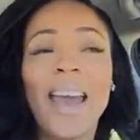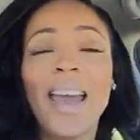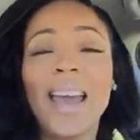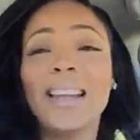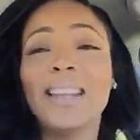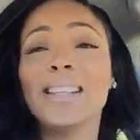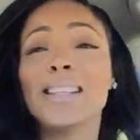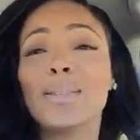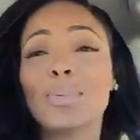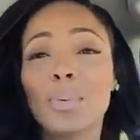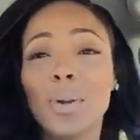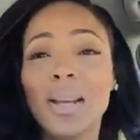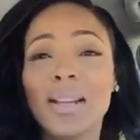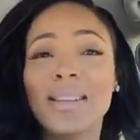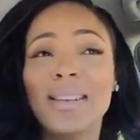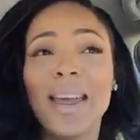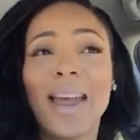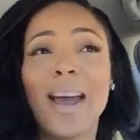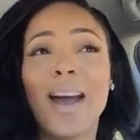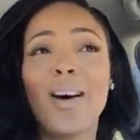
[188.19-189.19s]
And it's
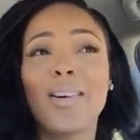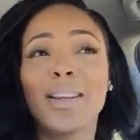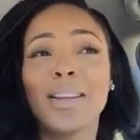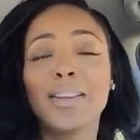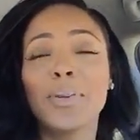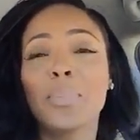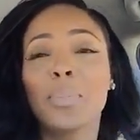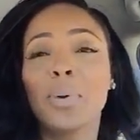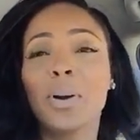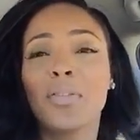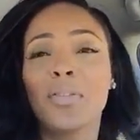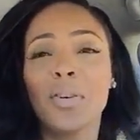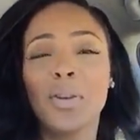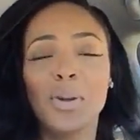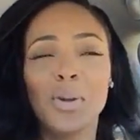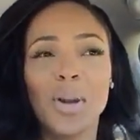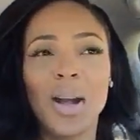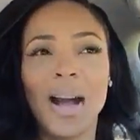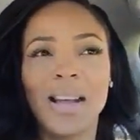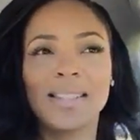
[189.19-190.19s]
written down in a book for
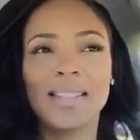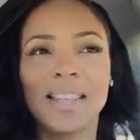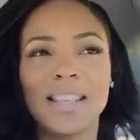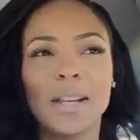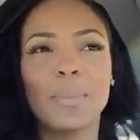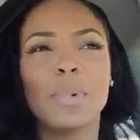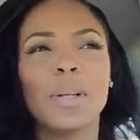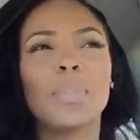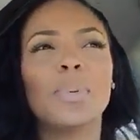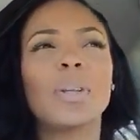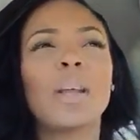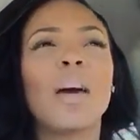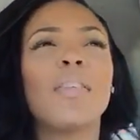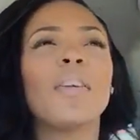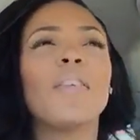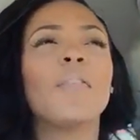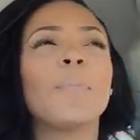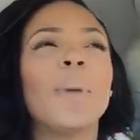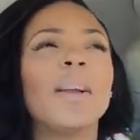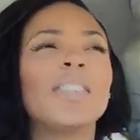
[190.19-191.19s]
you guys to get. I'm gonna put all
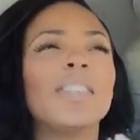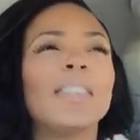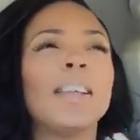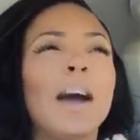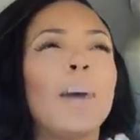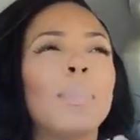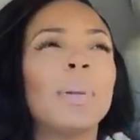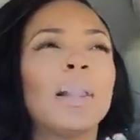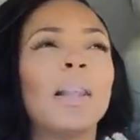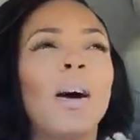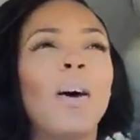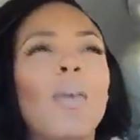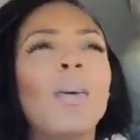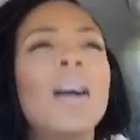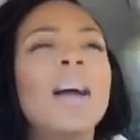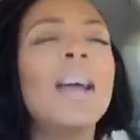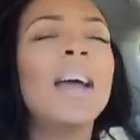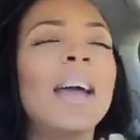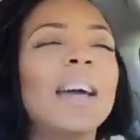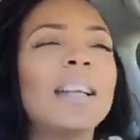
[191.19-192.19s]
the information down below.
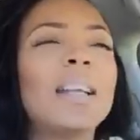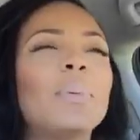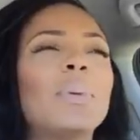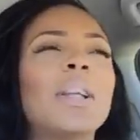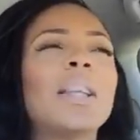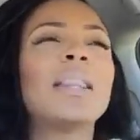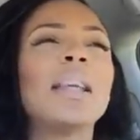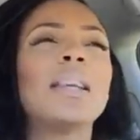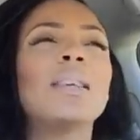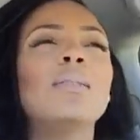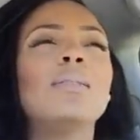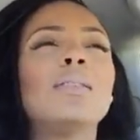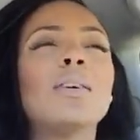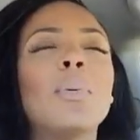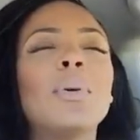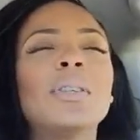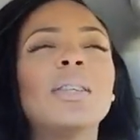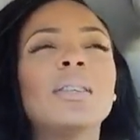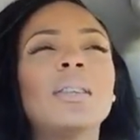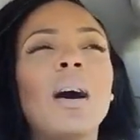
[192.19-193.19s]
And I wanna thank you
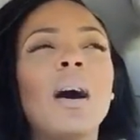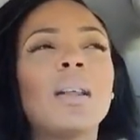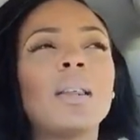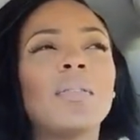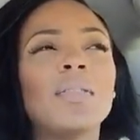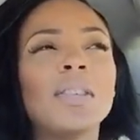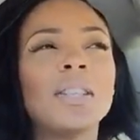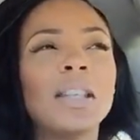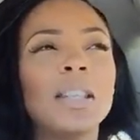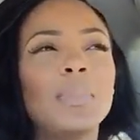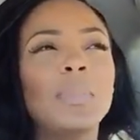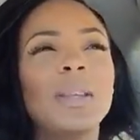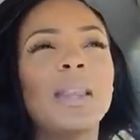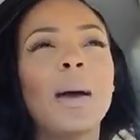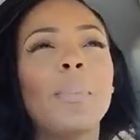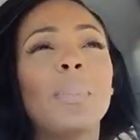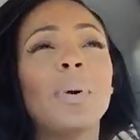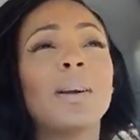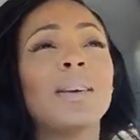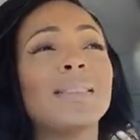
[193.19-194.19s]
so much to the author for sending me
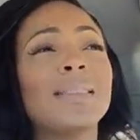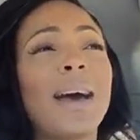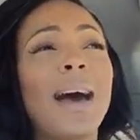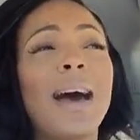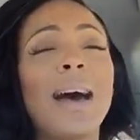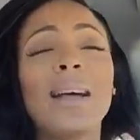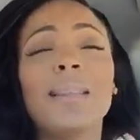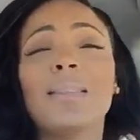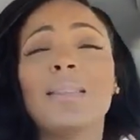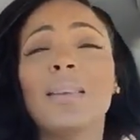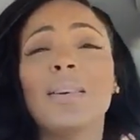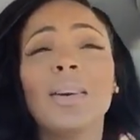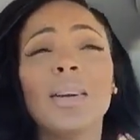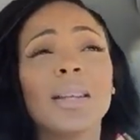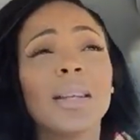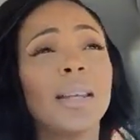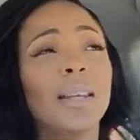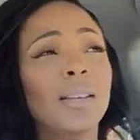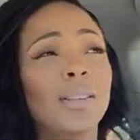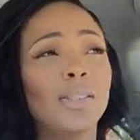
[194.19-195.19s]
that book, because I
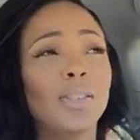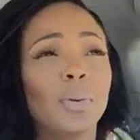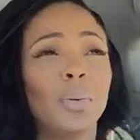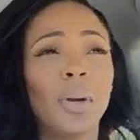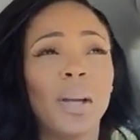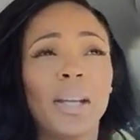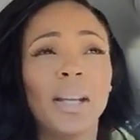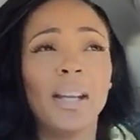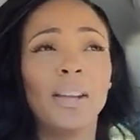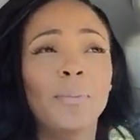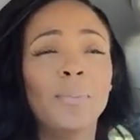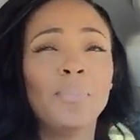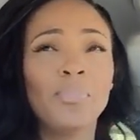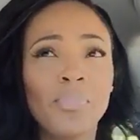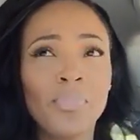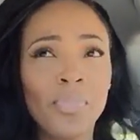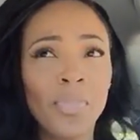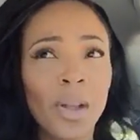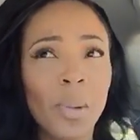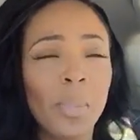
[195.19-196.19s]
thoroughly enjoyed it,
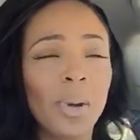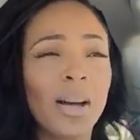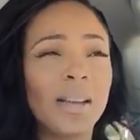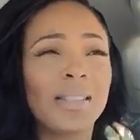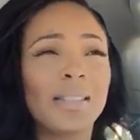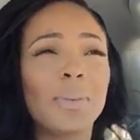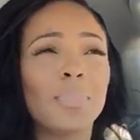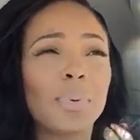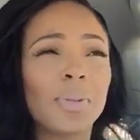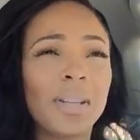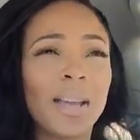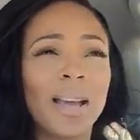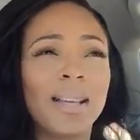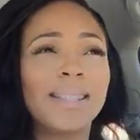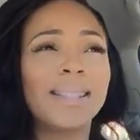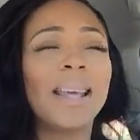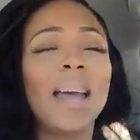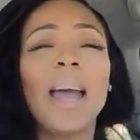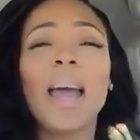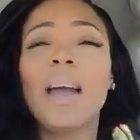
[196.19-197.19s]
because it
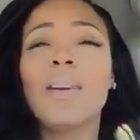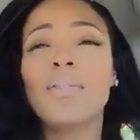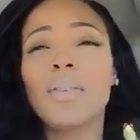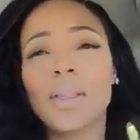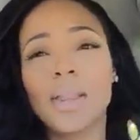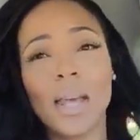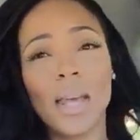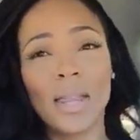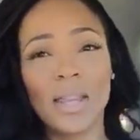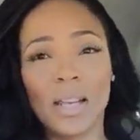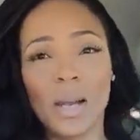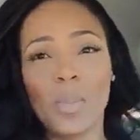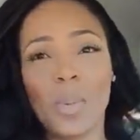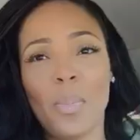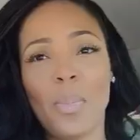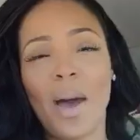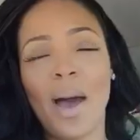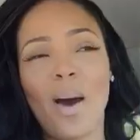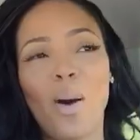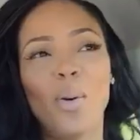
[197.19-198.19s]
pertains to everything that I'm
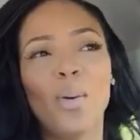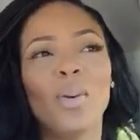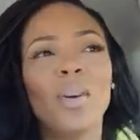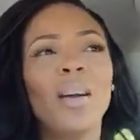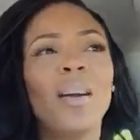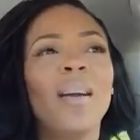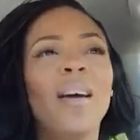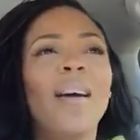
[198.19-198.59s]
about.